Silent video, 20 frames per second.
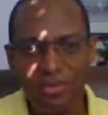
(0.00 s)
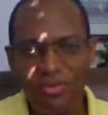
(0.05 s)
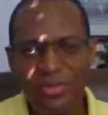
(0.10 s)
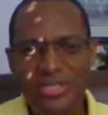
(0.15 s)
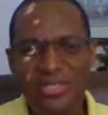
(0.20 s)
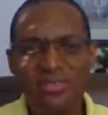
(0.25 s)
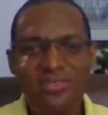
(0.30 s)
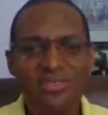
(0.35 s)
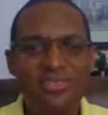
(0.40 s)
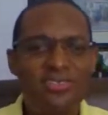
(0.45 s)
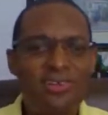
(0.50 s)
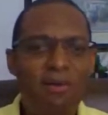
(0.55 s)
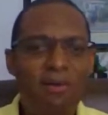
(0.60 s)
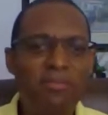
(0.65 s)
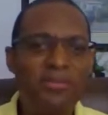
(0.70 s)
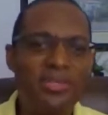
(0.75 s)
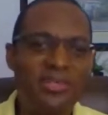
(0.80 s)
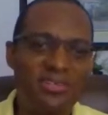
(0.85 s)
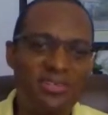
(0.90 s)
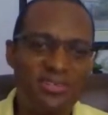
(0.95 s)
We need to
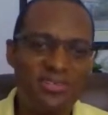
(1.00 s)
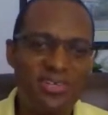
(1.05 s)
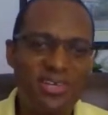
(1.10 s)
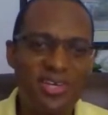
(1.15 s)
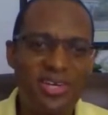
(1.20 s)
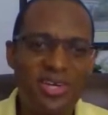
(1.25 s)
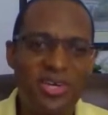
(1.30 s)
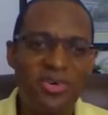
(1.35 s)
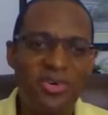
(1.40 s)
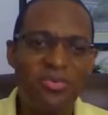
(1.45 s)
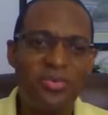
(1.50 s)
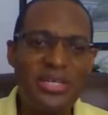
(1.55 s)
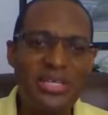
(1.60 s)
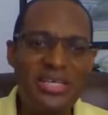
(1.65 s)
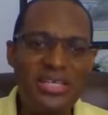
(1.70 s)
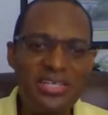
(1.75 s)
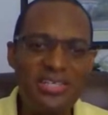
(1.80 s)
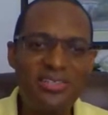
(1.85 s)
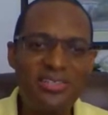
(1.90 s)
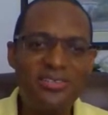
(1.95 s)
stop this. We
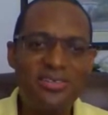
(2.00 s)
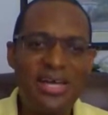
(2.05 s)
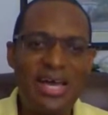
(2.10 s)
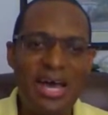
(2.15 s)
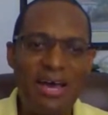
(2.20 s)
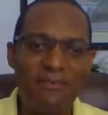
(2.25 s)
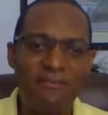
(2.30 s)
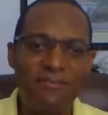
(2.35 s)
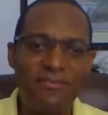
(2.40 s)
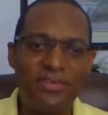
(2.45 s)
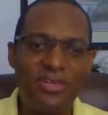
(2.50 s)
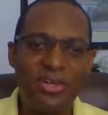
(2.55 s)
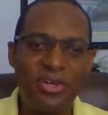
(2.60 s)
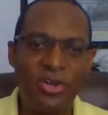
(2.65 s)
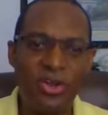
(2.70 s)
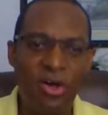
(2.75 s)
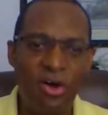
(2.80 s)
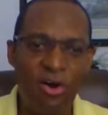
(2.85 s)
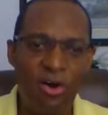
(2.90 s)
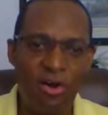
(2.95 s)
need to have
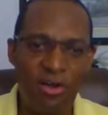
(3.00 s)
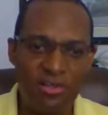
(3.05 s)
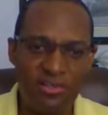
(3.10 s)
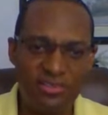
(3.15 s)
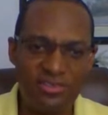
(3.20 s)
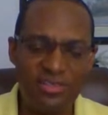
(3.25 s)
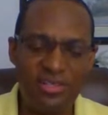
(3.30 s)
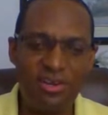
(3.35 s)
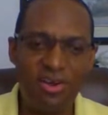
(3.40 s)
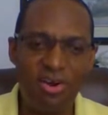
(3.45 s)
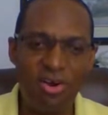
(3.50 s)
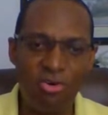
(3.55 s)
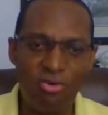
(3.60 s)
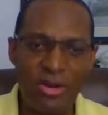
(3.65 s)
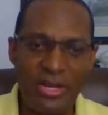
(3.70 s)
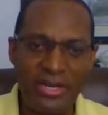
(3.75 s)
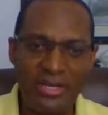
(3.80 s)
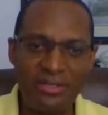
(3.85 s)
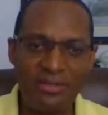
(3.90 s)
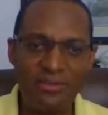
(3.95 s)
laws that are
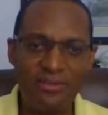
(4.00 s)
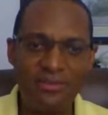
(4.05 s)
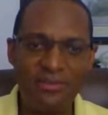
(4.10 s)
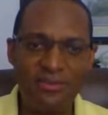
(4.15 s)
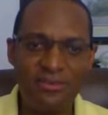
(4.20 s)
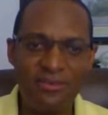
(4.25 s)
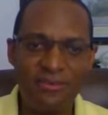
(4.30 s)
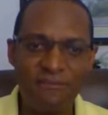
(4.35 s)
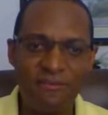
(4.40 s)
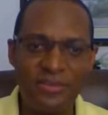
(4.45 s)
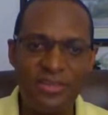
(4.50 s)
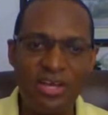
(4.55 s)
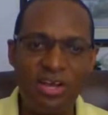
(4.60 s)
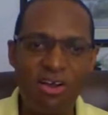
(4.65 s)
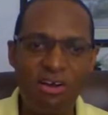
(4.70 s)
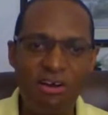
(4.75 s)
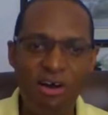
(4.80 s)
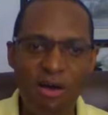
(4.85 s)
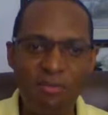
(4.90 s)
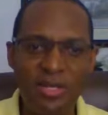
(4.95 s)
written for
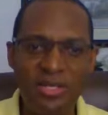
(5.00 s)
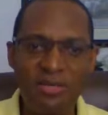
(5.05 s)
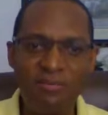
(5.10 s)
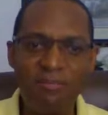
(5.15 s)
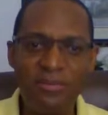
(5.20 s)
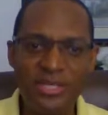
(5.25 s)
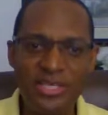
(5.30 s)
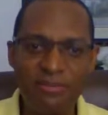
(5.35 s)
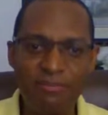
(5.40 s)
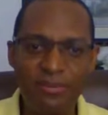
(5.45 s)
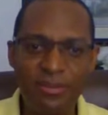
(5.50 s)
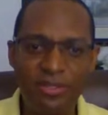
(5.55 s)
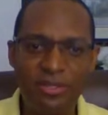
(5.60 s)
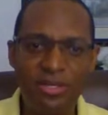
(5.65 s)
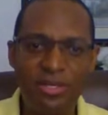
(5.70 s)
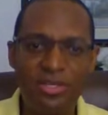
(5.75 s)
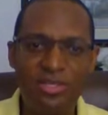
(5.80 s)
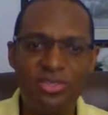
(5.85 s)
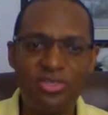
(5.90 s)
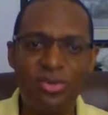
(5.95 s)
the common
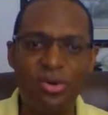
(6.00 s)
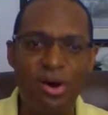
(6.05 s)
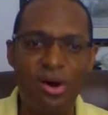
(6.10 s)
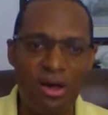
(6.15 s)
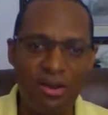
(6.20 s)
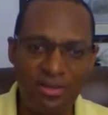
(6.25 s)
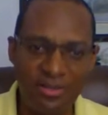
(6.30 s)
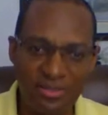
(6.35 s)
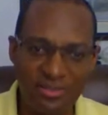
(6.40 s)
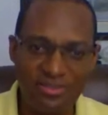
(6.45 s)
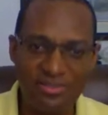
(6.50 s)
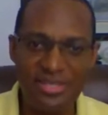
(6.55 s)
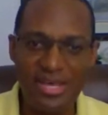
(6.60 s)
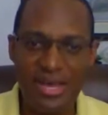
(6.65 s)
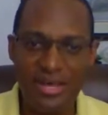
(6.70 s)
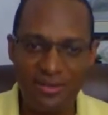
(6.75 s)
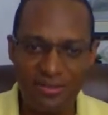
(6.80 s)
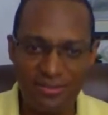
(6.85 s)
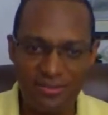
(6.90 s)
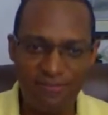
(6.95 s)
people to
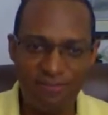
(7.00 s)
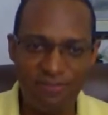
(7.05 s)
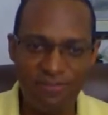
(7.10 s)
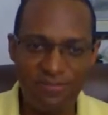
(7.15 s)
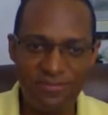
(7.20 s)
understand.